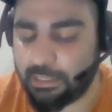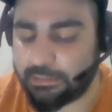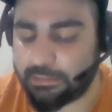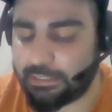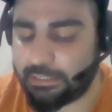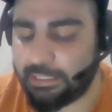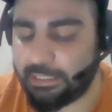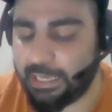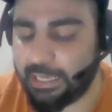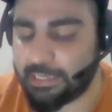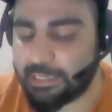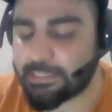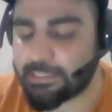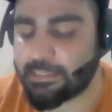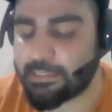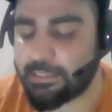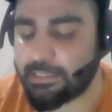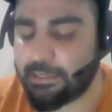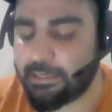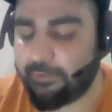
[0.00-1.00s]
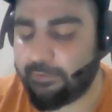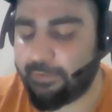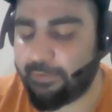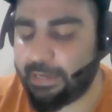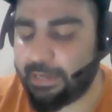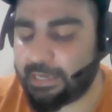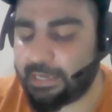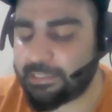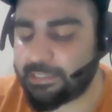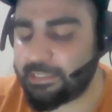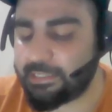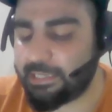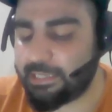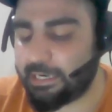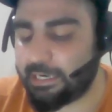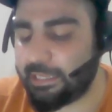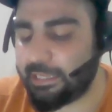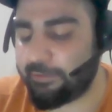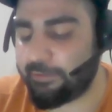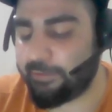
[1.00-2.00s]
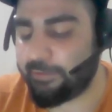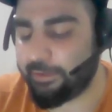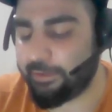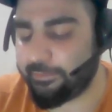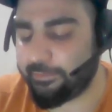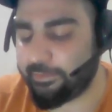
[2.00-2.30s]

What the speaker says: 3x when x is greater than 5.